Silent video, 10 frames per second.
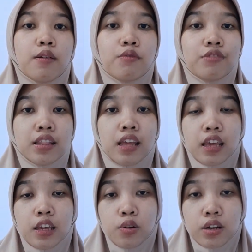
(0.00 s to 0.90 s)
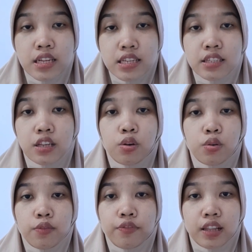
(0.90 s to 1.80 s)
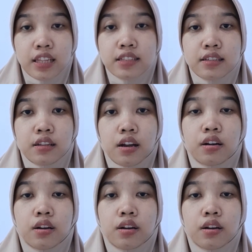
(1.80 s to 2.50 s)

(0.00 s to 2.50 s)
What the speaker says: with English equivalents that are